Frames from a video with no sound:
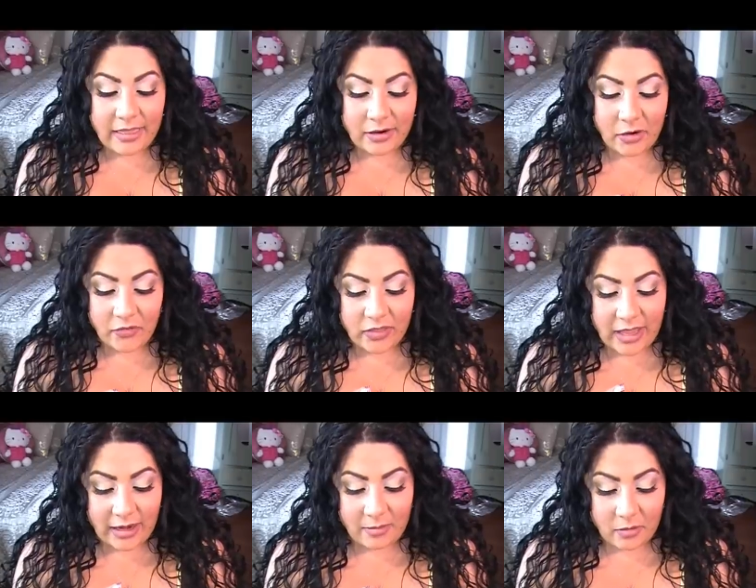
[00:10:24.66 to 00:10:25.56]
then over
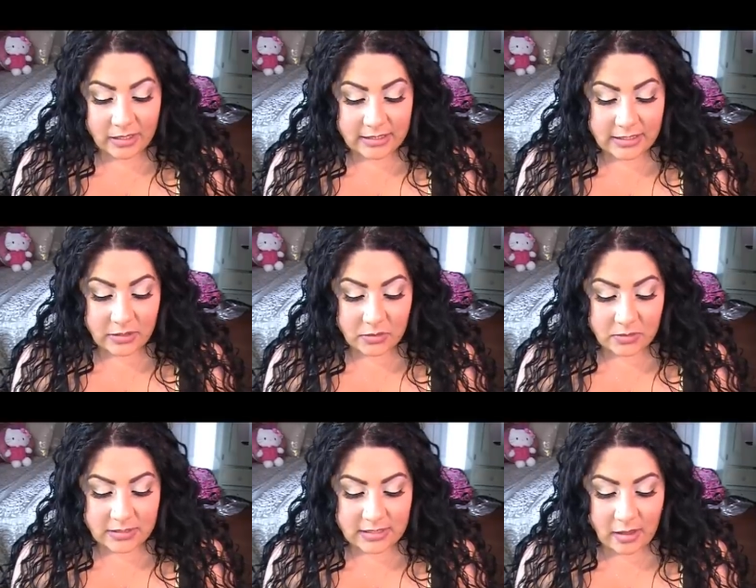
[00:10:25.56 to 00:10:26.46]
that, I'm going to
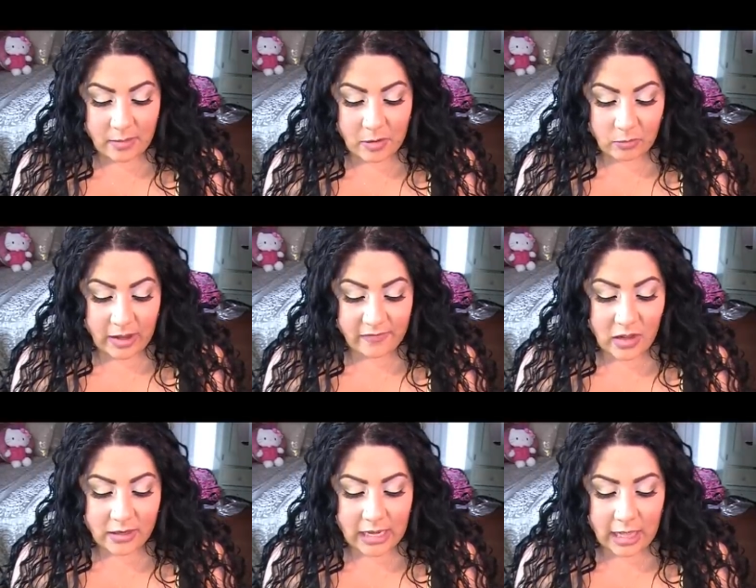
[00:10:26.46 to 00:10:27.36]
use some
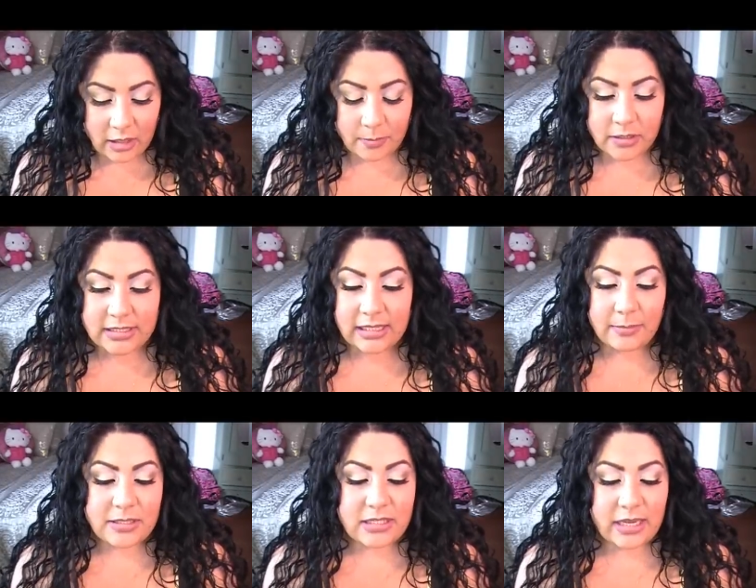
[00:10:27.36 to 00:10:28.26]
Revlon Color Burst
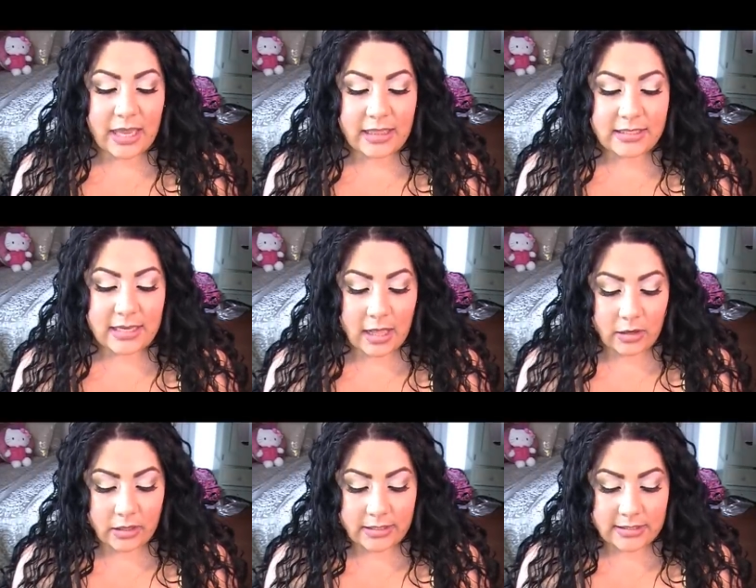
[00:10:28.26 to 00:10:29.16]
lipstick, and this
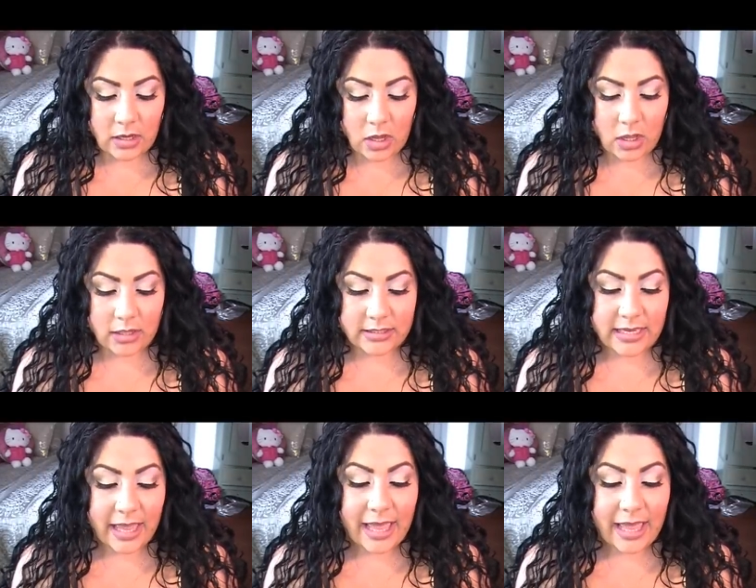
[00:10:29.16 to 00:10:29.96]
color is called